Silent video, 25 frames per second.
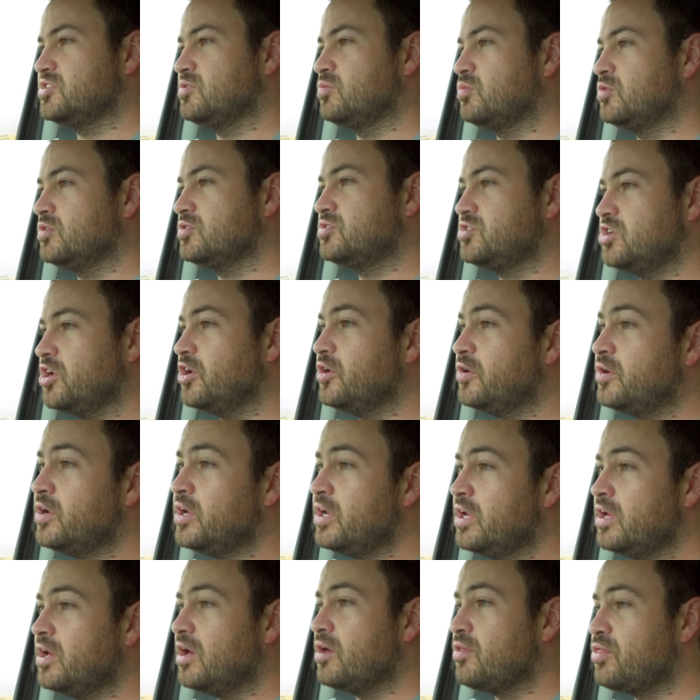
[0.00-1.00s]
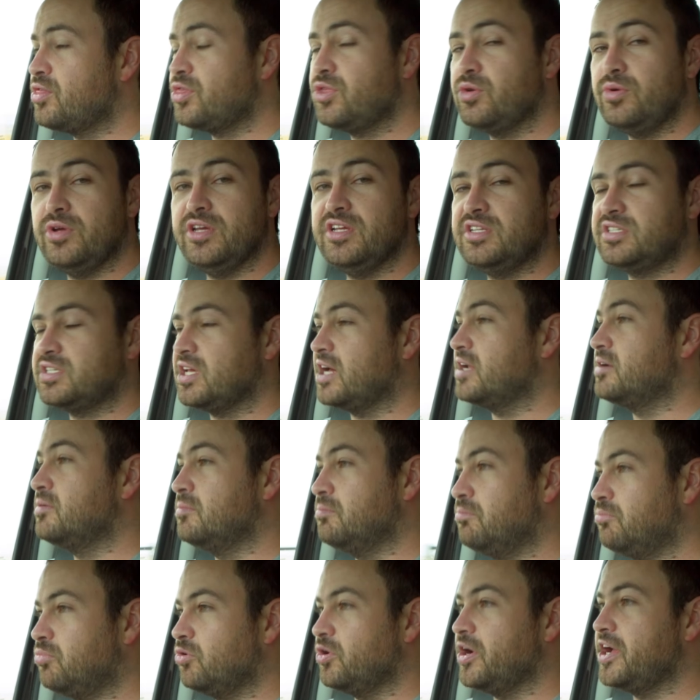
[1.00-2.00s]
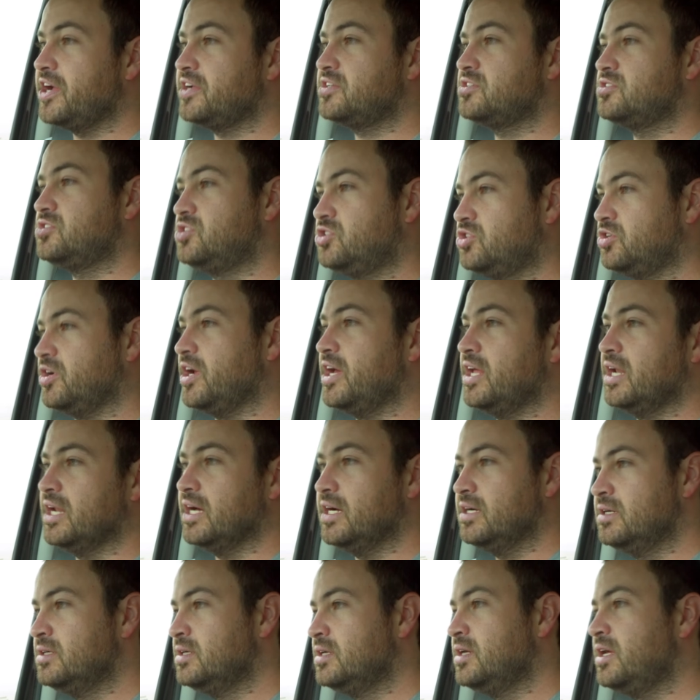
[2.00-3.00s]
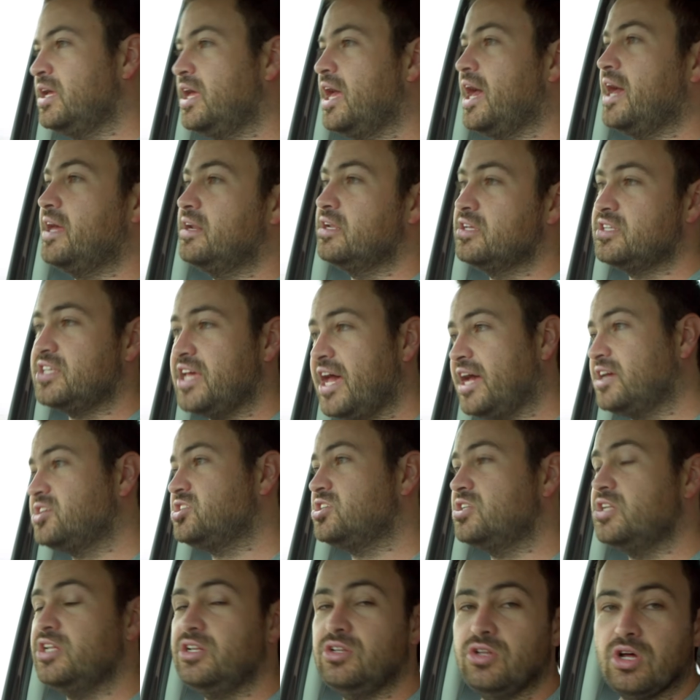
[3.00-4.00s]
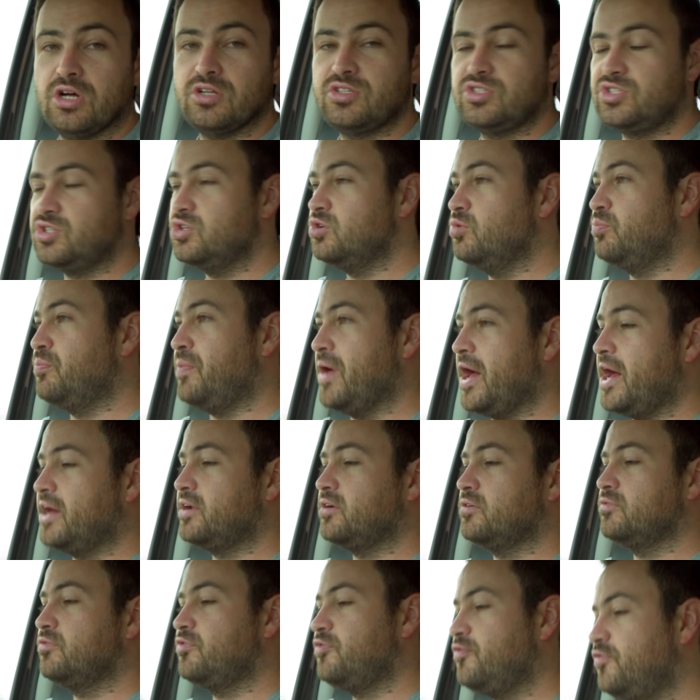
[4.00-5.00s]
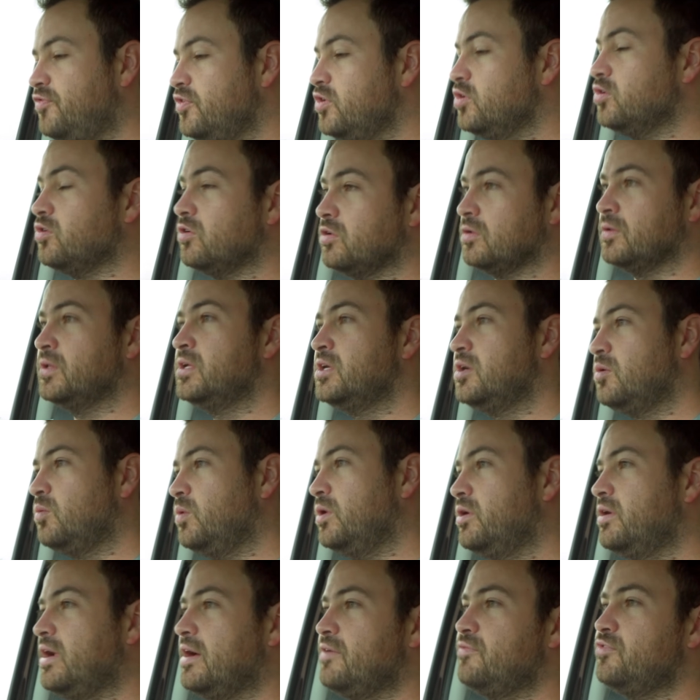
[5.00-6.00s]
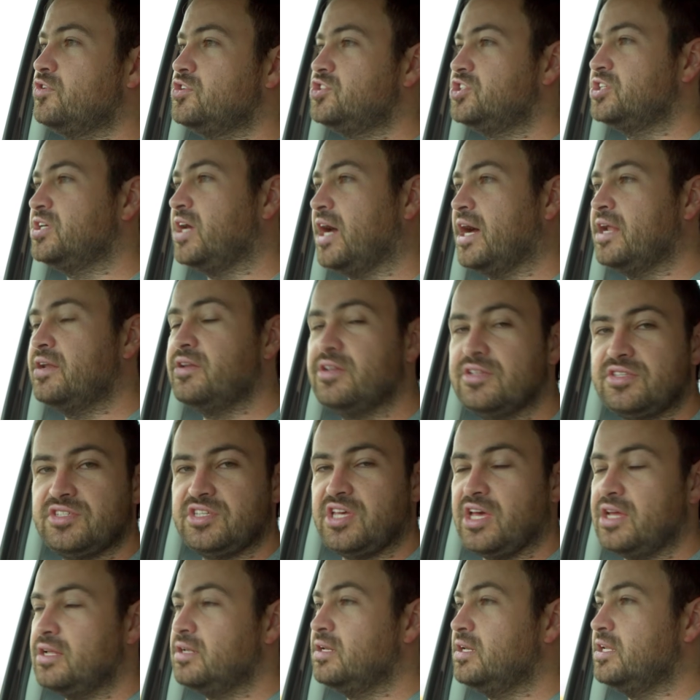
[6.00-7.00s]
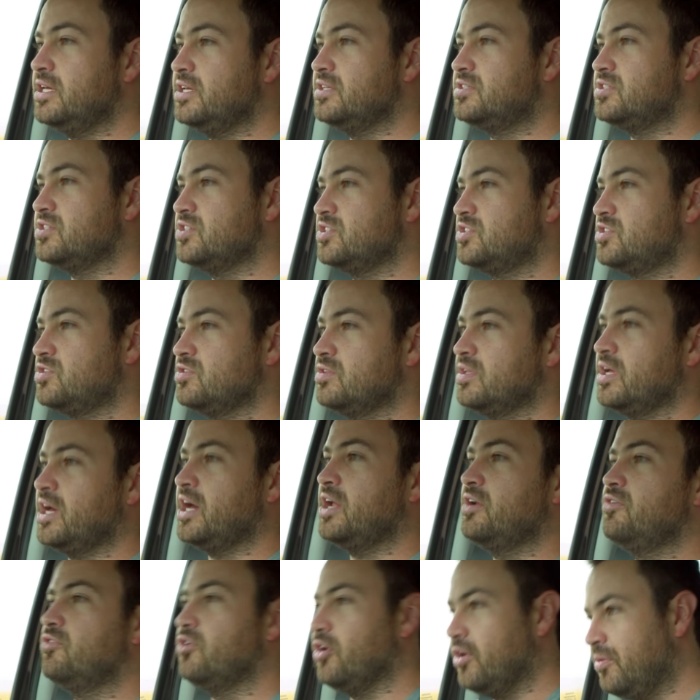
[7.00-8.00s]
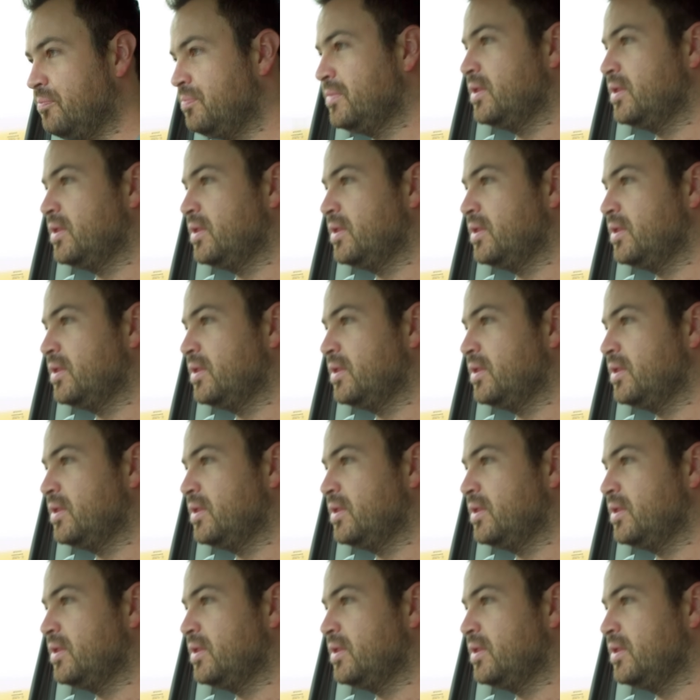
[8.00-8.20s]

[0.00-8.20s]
It will tow a 3-ton braked trailer, and it's actually not too bad on fuel. We're averaging under 10 liters to the 100.